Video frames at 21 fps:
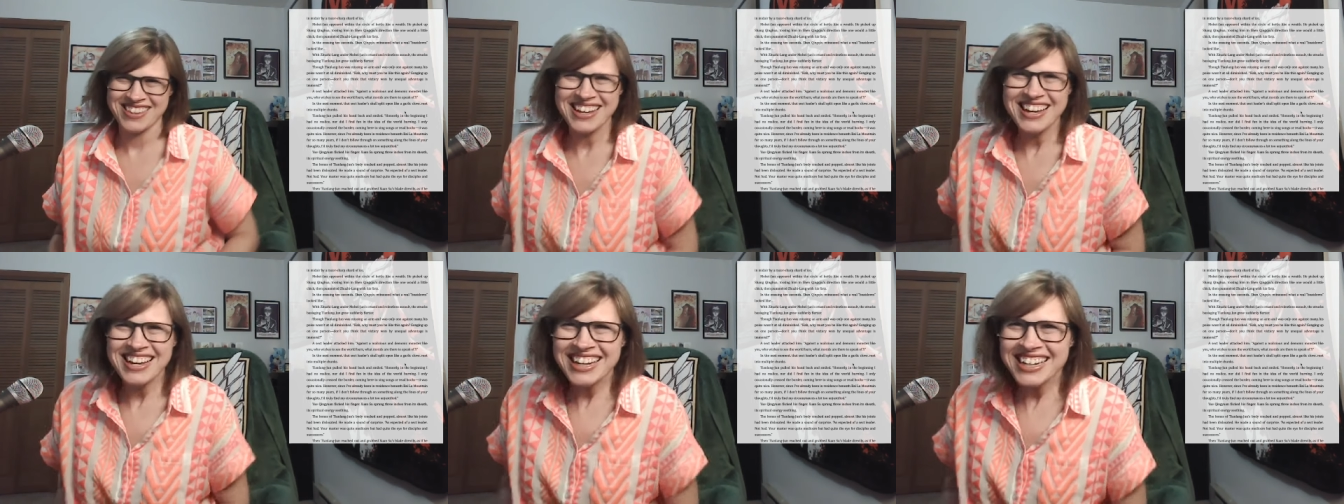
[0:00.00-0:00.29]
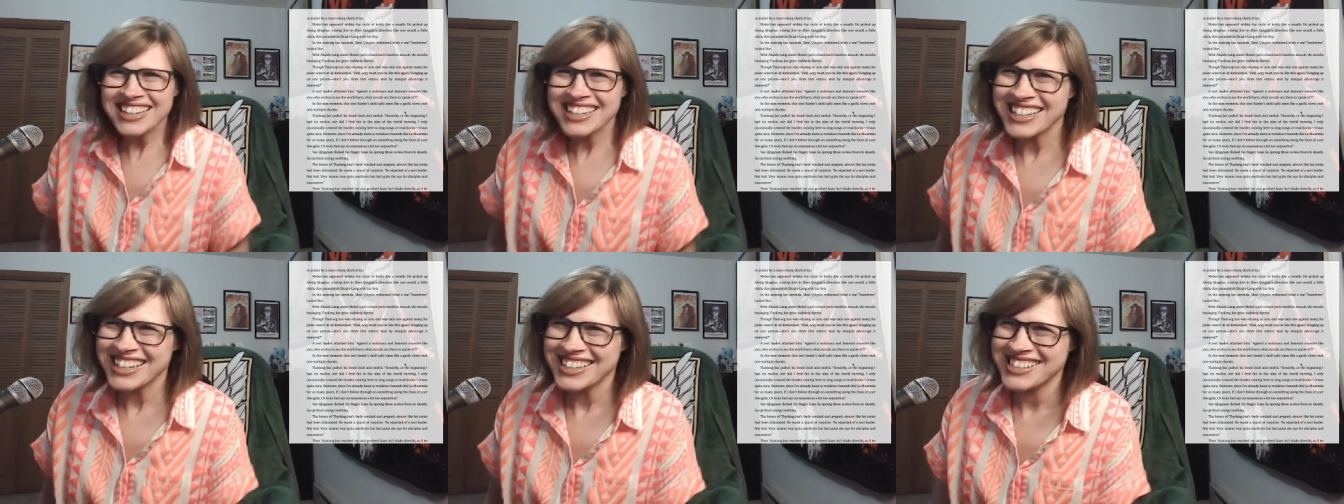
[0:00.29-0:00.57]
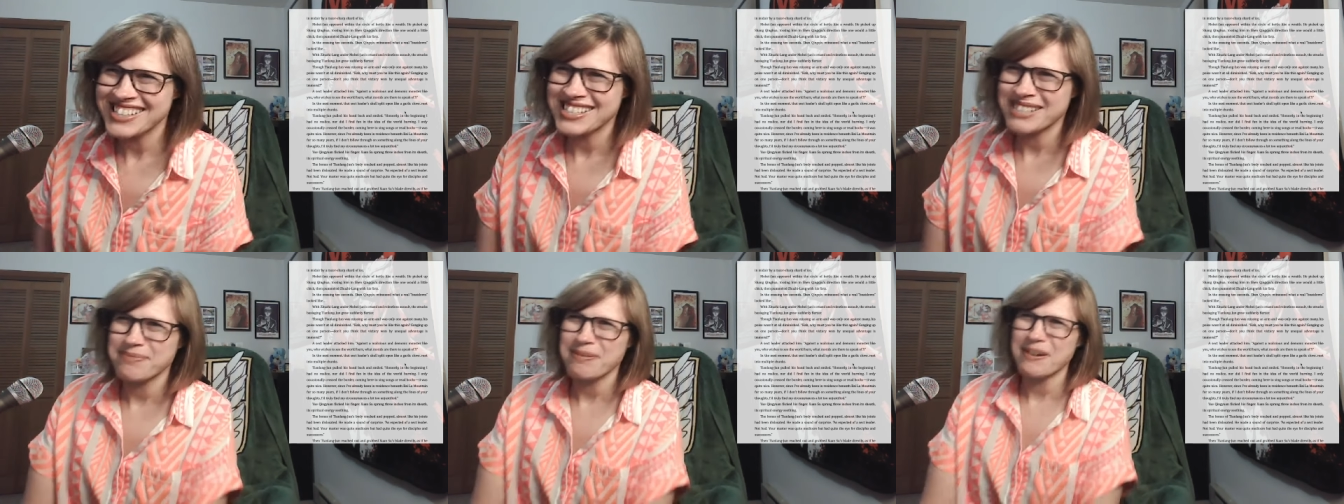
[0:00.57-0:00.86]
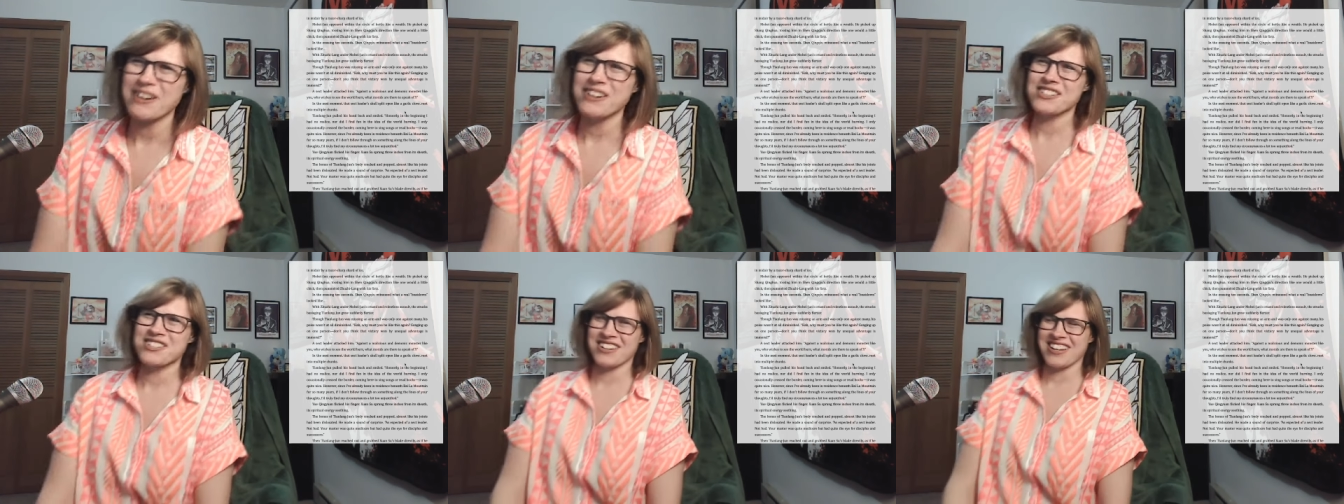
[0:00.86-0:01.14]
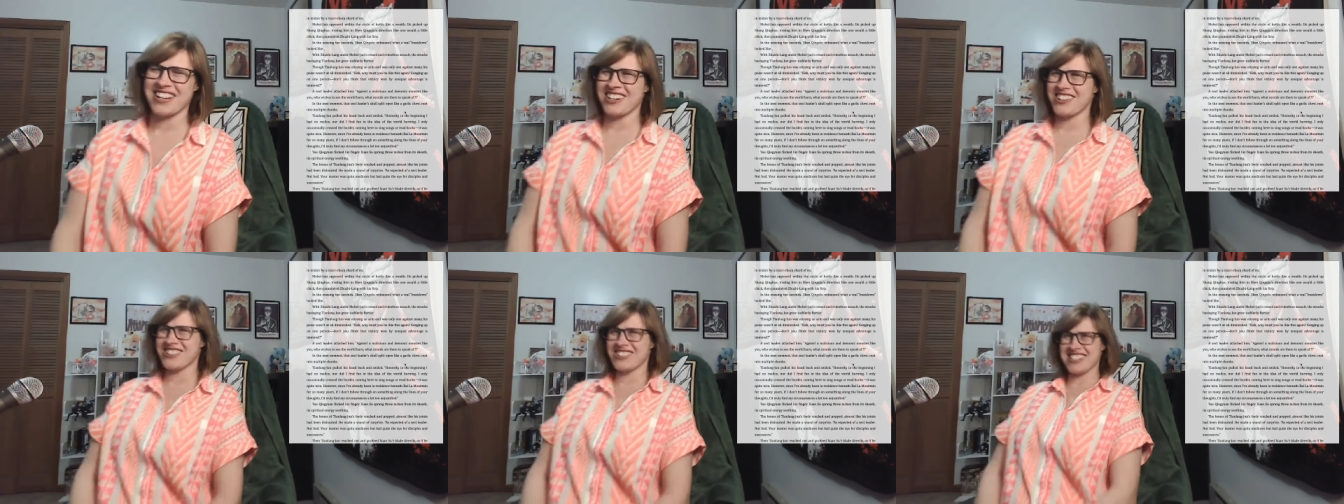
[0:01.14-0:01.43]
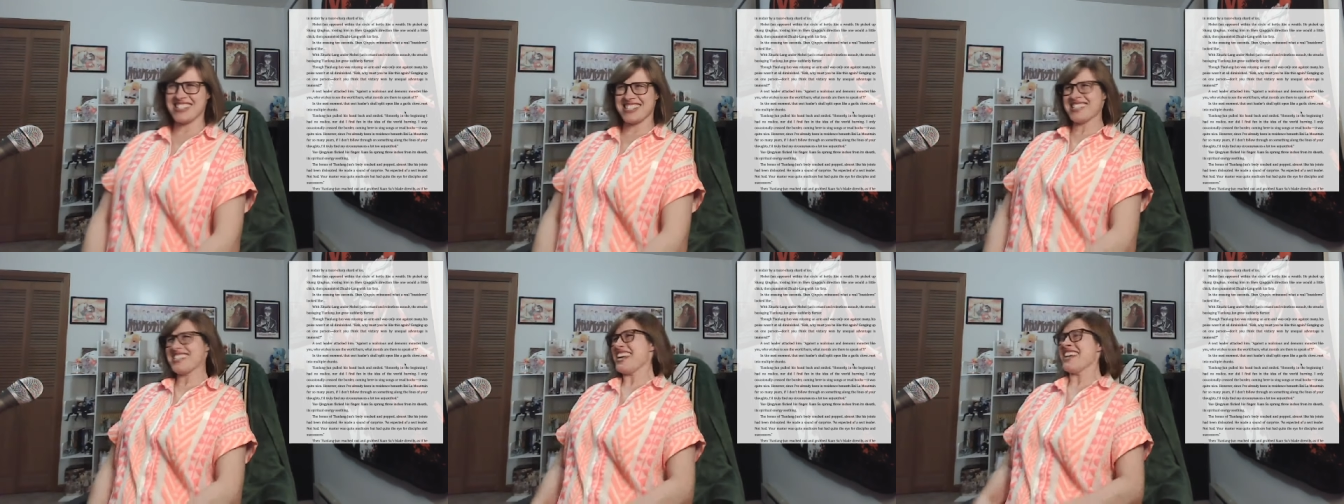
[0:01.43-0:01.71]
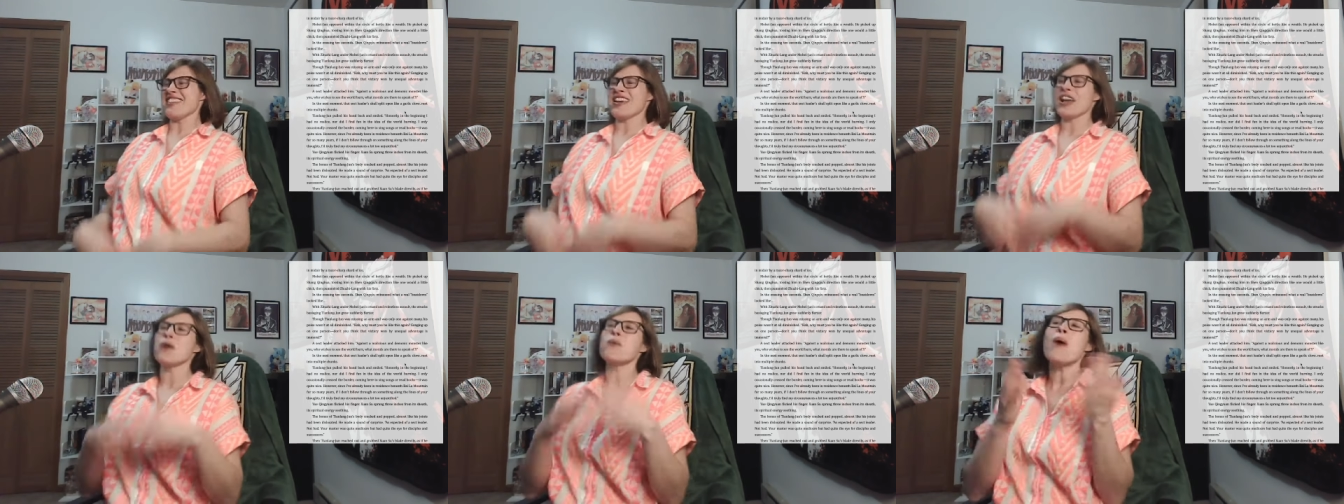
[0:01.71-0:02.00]
It's spiritual energy
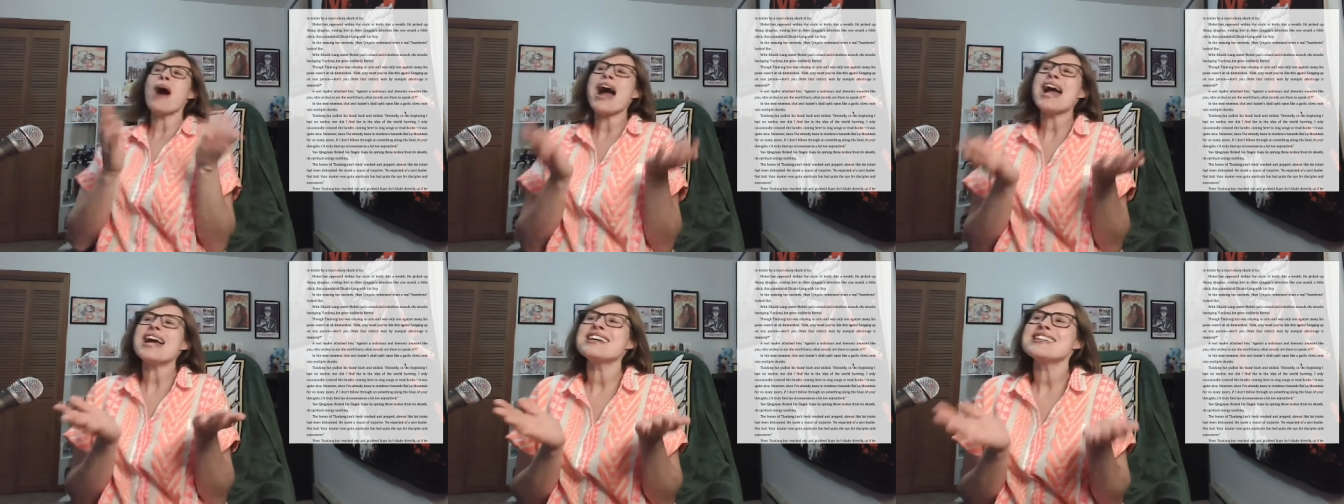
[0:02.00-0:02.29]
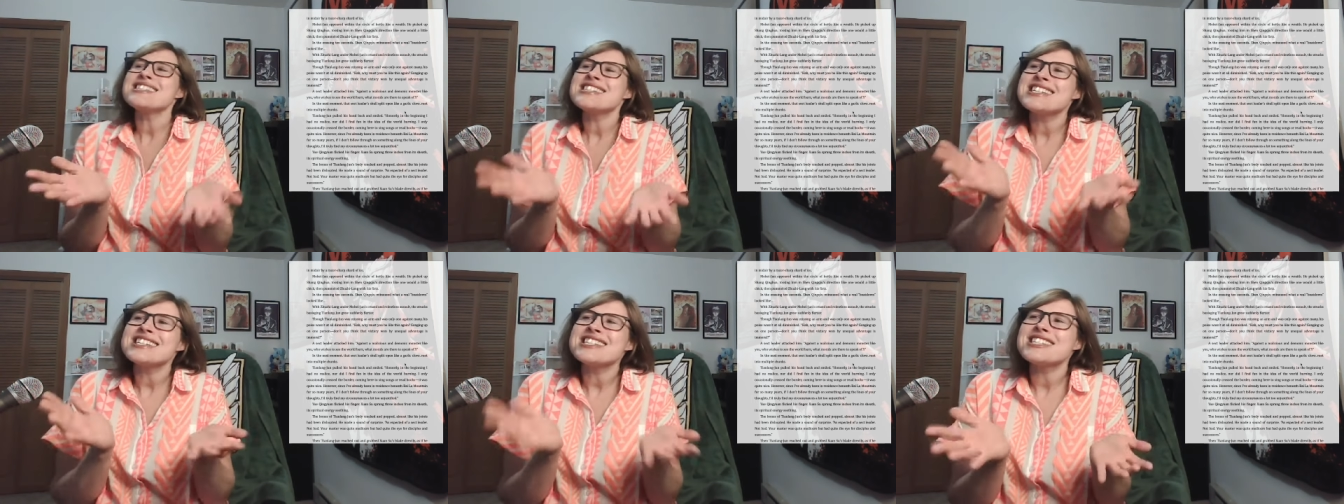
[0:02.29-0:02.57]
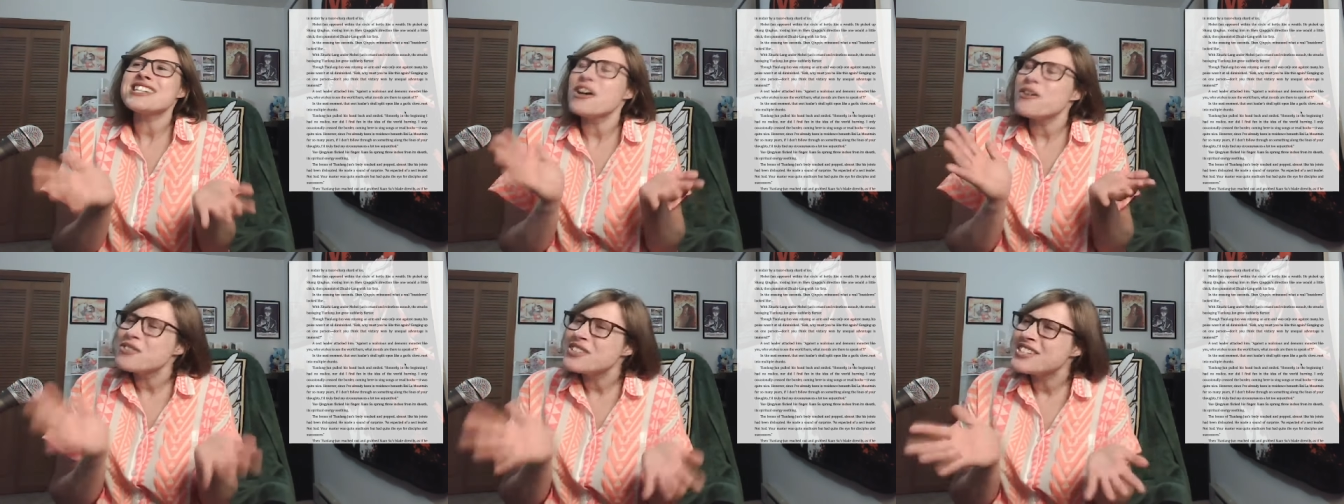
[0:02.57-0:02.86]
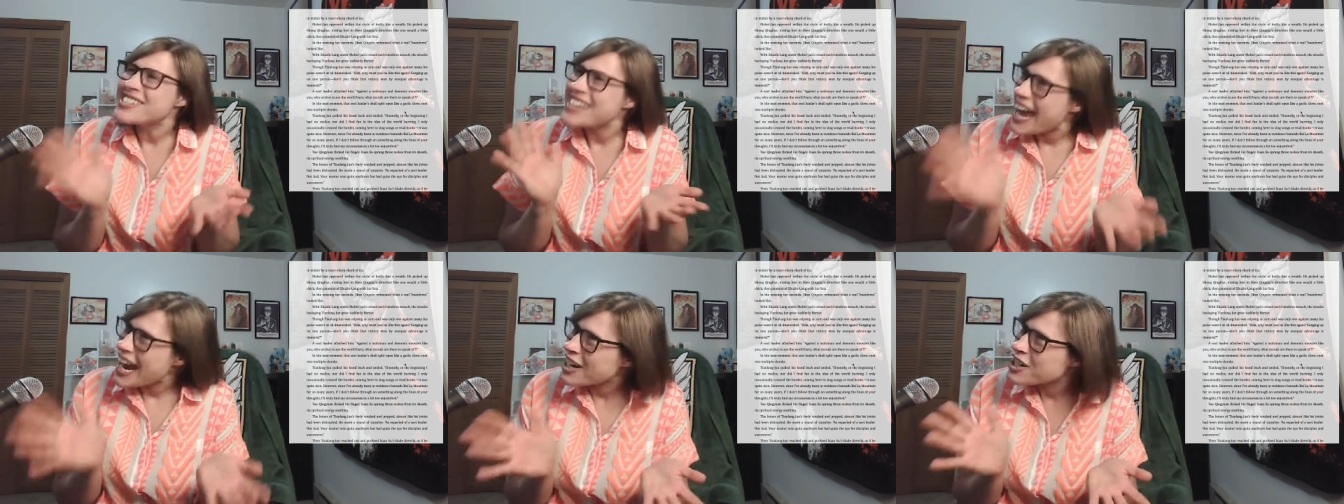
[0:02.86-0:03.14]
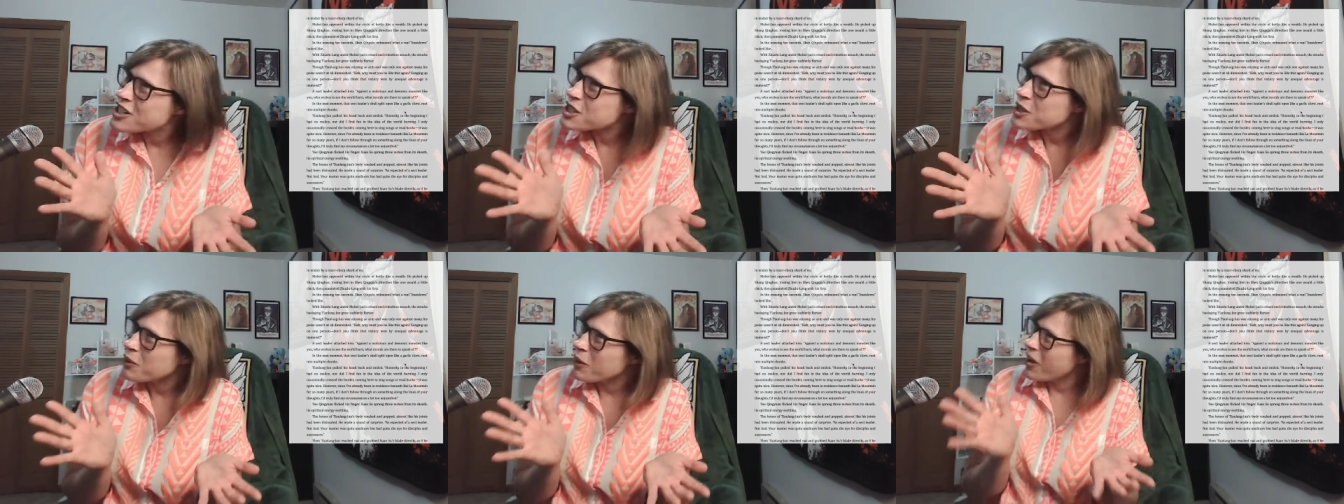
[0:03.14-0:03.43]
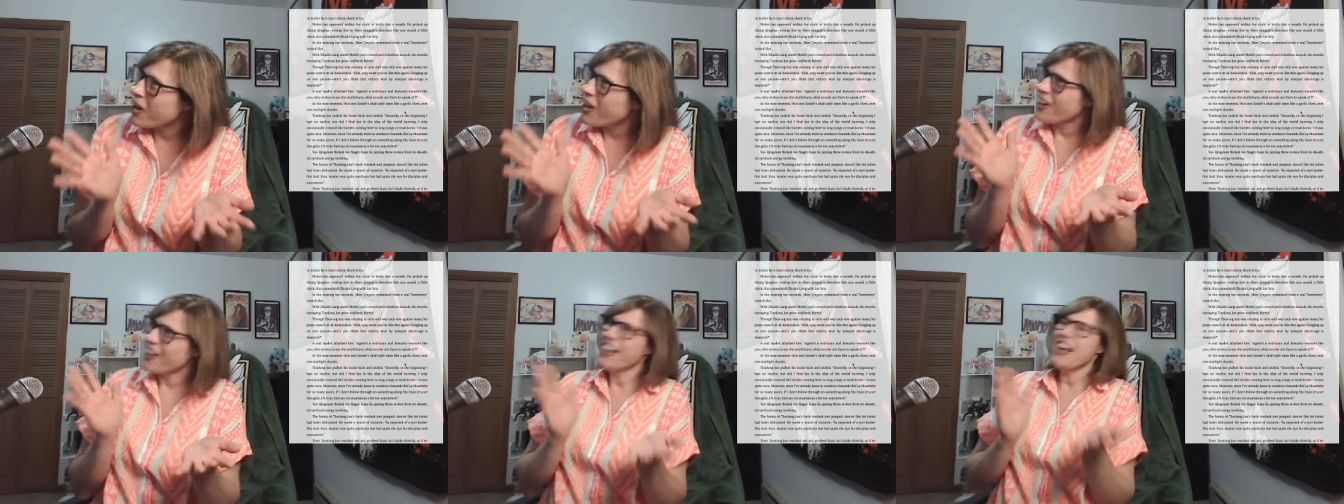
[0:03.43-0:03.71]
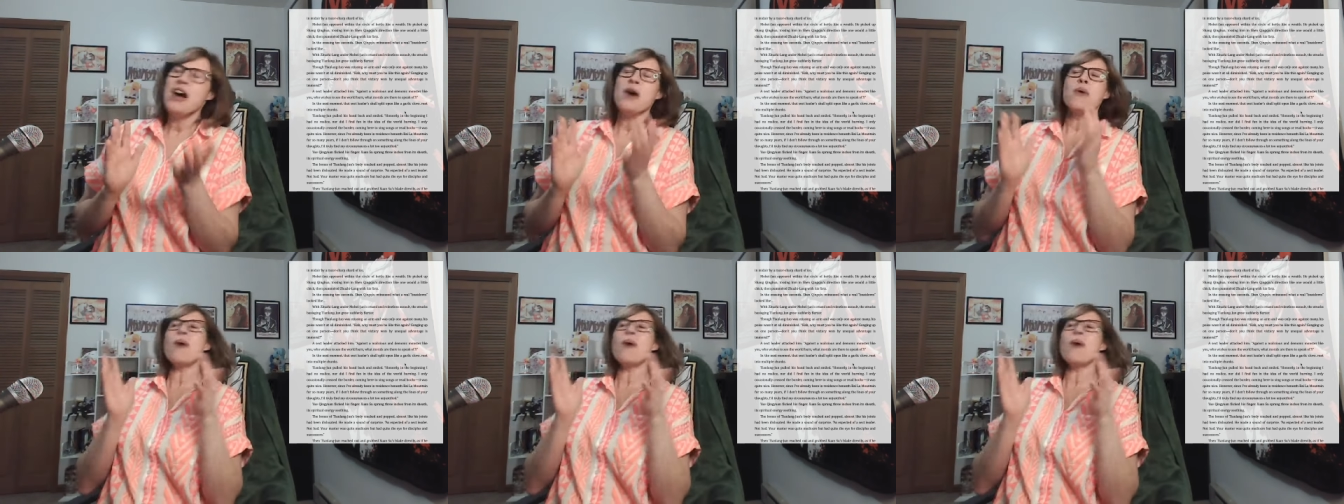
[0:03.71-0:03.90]
seething. Why is this so sexual?